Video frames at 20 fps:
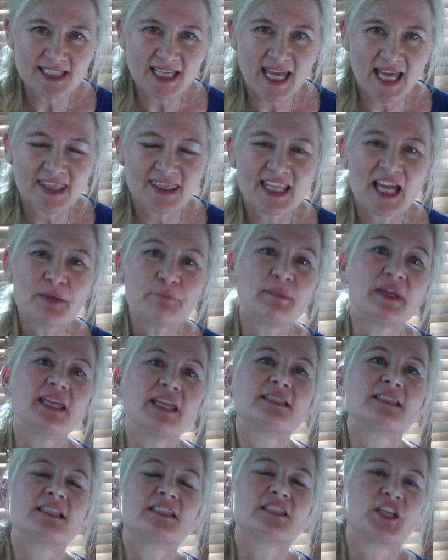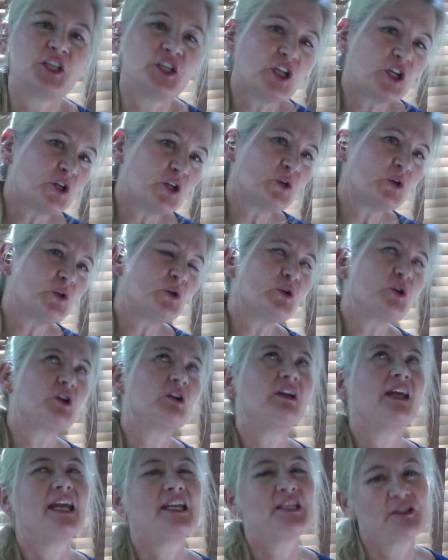and that means it's a new
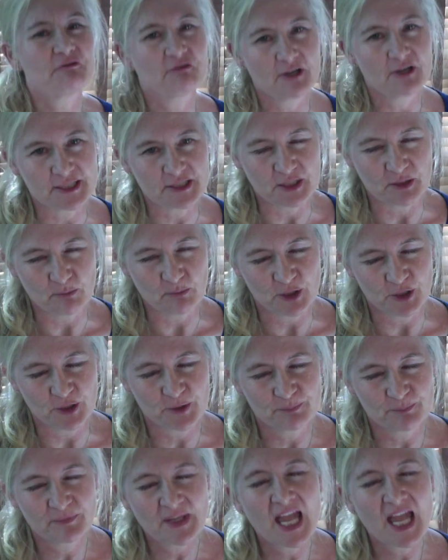creative writing book.